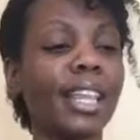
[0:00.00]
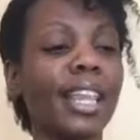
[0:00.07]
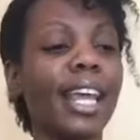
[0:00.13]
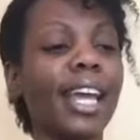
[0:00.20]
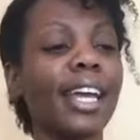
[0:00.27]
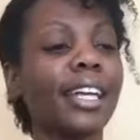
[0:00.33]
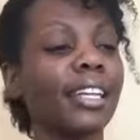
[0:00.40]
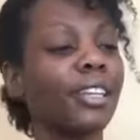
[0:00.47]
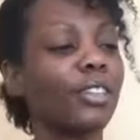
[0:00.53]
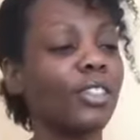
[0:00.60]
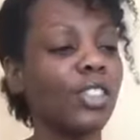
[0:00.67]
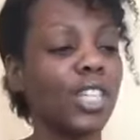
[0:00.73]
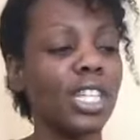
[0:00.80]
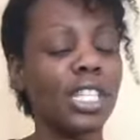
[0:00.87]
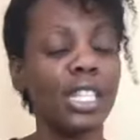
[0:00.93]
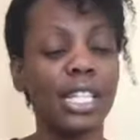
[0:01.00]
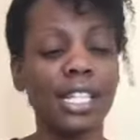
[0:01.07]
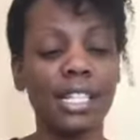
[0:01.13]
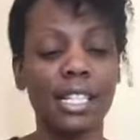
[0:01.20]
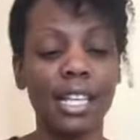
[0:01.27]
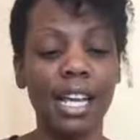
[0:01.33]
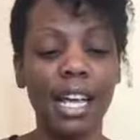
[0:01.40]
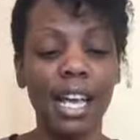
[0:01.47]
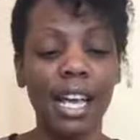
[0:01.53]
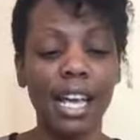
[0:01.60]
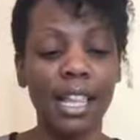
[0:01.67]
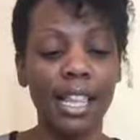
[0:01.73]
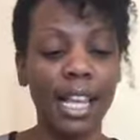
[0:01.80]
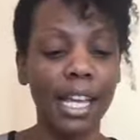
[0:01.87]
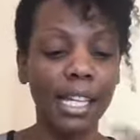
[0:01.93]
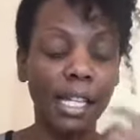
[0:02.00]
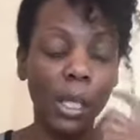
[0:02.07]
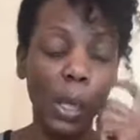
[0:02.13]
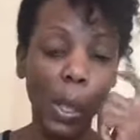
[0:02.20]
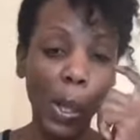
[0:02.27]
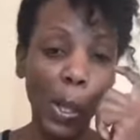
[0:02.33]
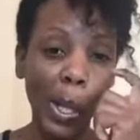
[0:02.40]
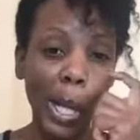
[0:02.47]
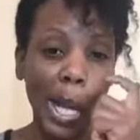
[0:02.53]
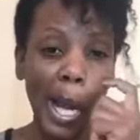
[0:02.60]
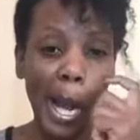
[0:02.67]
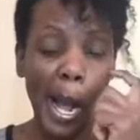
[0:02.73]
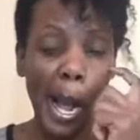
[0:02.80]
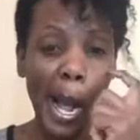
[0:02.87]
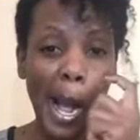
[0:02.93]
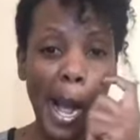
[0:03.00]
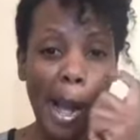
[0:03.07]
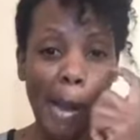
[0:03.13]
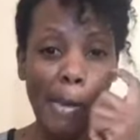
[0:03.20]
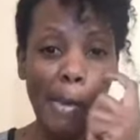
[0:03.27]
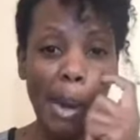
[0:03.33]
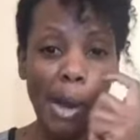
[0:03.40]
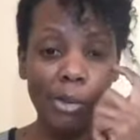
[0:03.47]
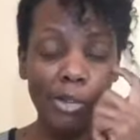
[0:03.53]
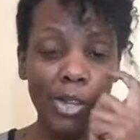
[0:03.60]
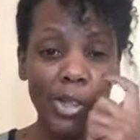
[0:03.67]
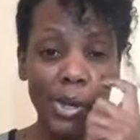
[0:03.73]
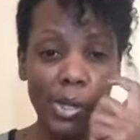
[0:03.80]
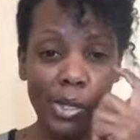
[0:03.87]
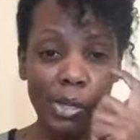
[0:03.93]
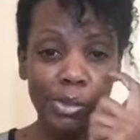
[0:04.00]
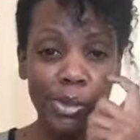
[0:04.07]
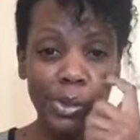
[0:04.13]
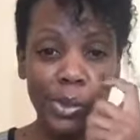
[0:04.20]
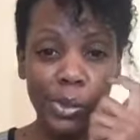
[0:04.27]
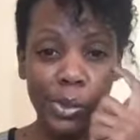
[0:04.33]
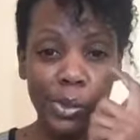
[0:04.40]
Thank you, Jesus. Thank you, Lord. Um, for those of you